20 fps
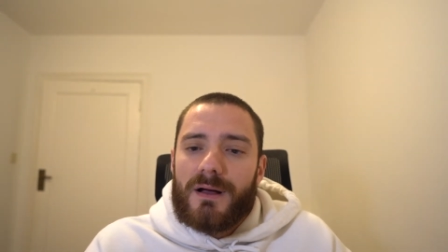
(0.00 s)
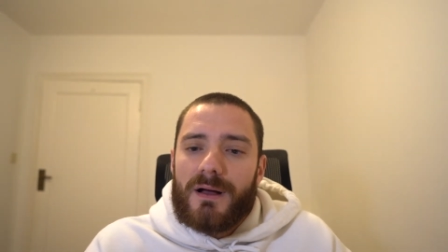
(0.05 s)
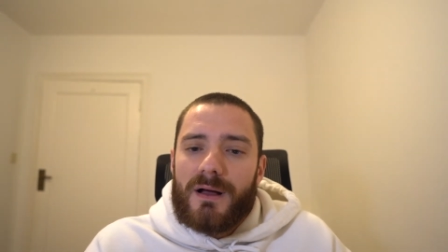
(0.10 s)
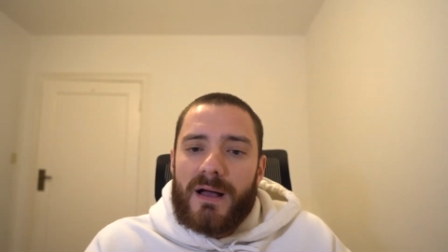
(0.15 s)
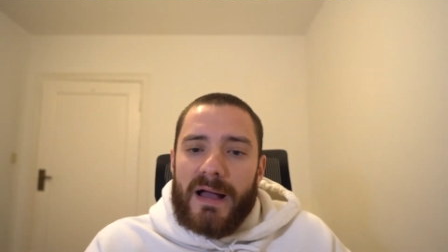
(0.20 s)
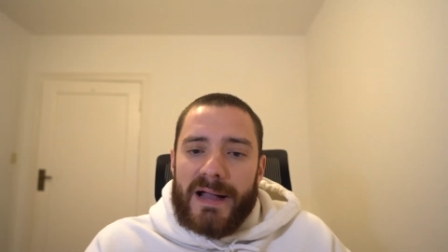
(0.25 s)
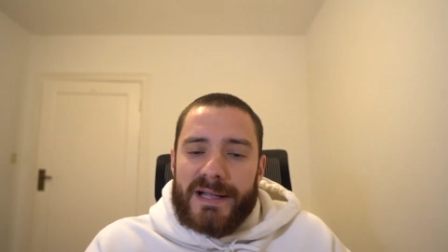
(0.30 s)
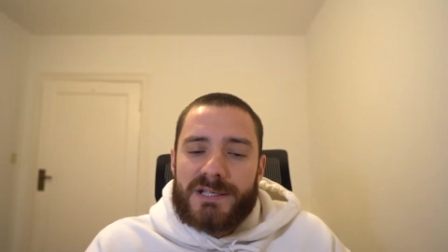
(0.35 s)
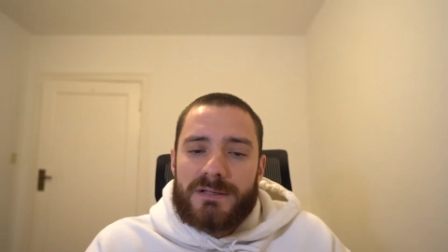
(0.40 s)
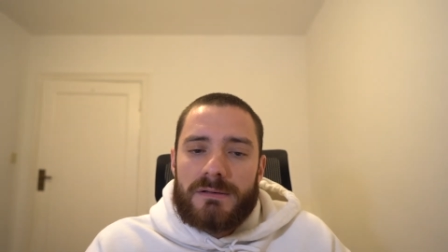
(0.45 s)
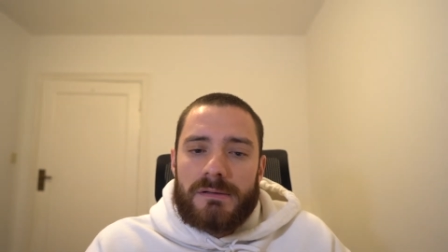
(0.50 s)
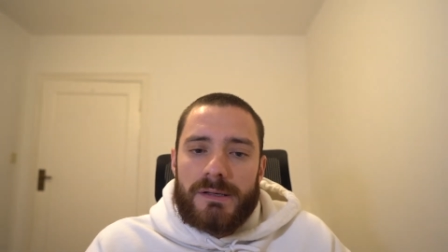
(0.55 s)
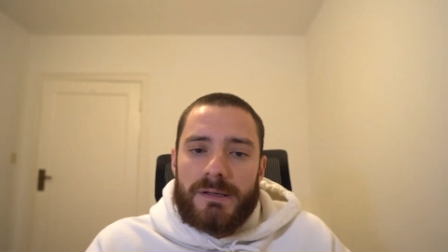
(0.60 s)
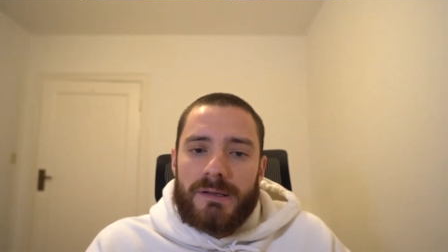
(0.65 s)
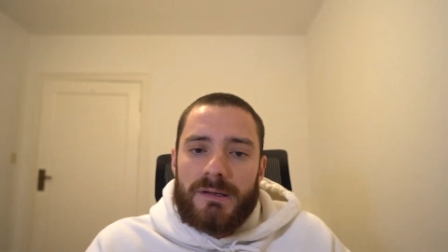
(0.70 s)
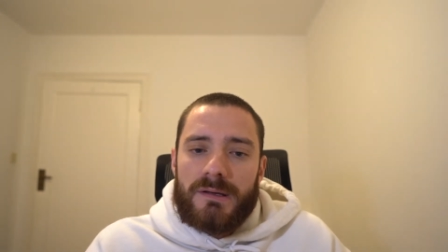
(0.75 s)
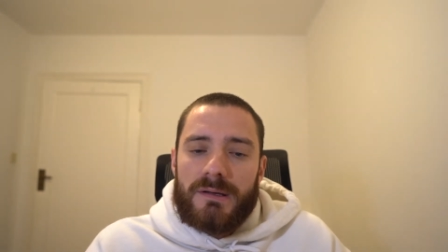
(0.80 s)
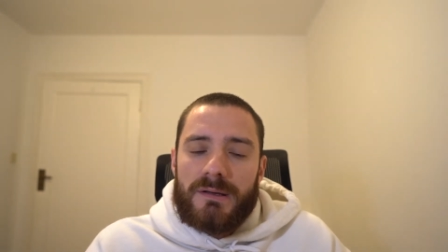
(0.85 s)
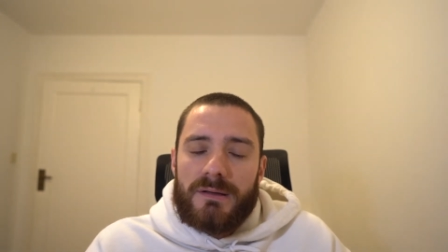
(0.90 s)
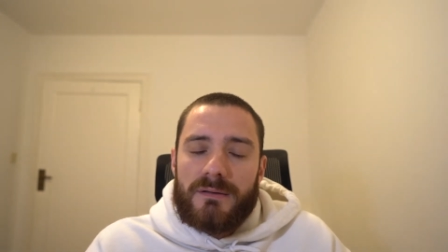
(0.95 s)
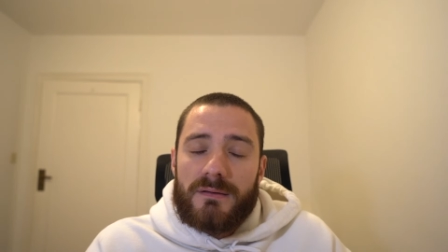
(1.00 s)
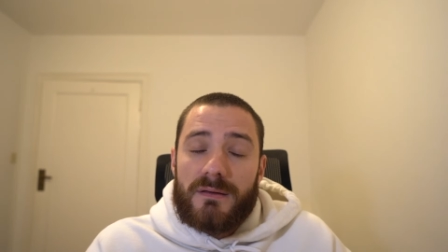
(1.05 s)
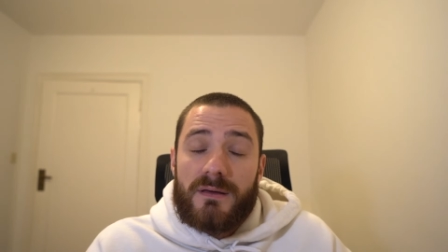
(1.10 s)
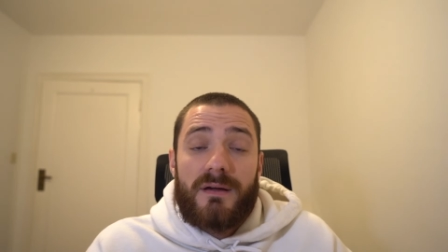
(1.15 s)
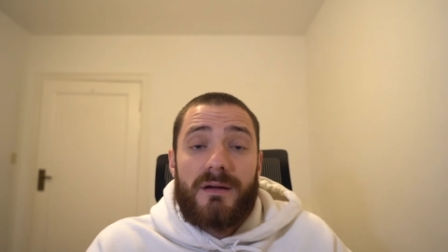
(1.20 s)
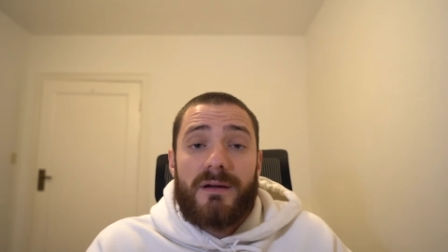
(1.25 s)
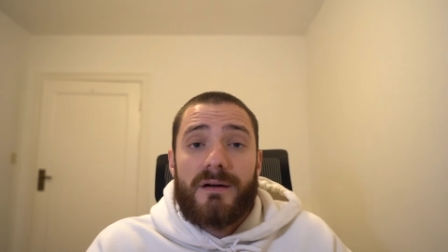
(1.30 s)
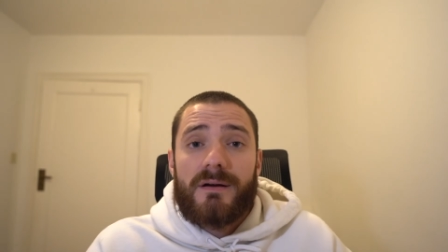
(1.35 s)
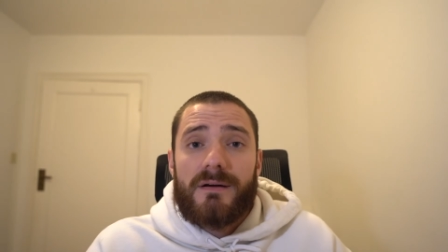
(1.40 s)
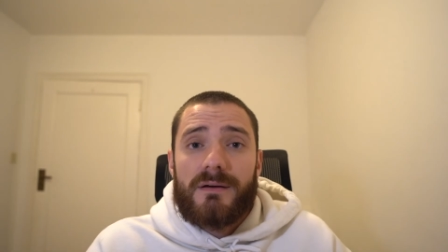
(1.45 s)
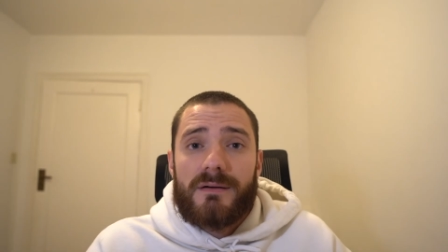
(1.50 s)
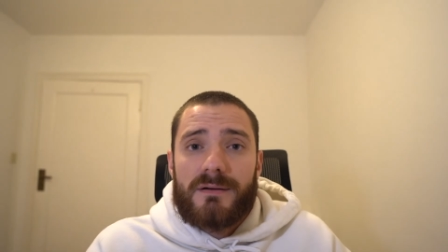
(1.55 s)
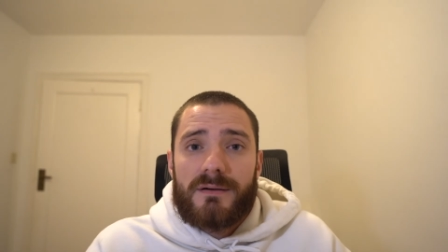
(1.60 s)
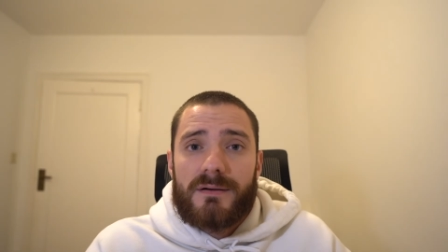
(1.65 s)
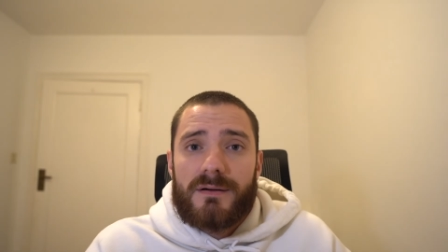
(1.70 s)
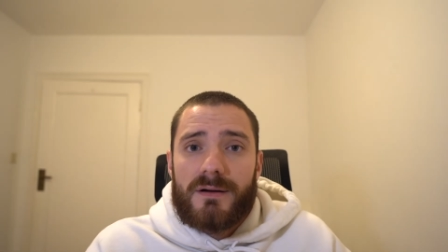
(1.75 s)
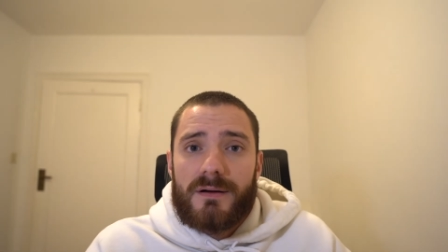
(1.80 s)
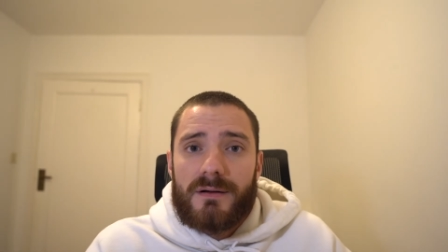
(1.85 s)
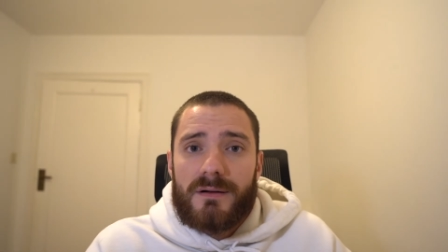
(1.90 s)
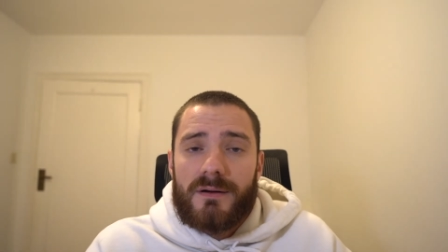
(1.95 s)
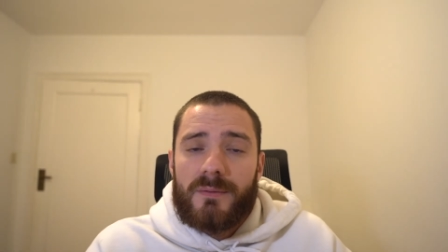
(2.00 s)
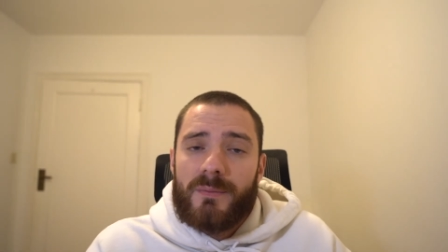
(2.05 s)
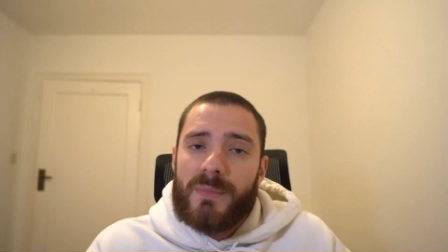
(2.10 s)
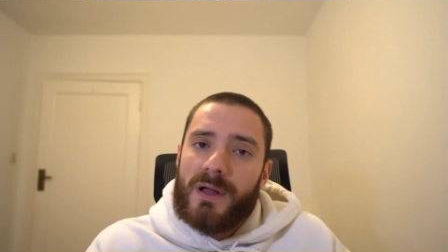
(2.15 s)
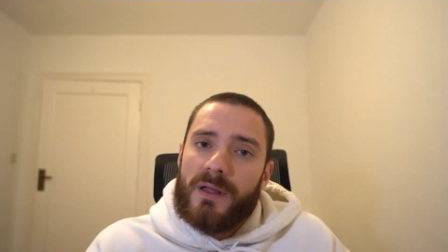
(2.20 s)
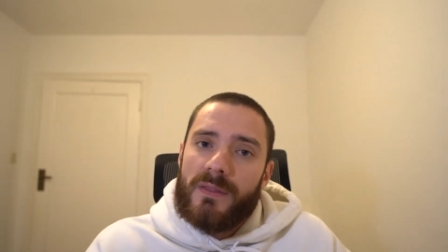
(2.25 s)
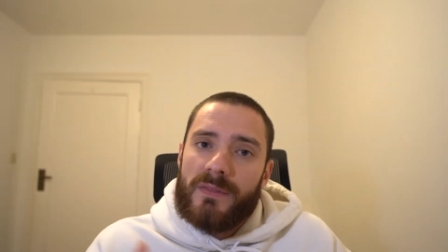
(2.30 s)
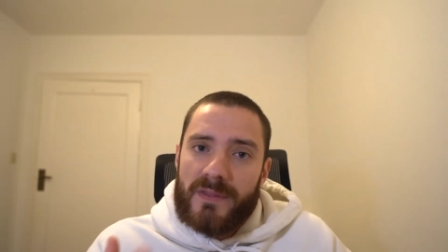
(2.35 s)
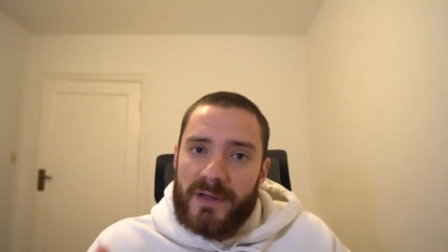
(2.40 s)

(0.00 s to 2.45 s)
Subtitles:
actually care about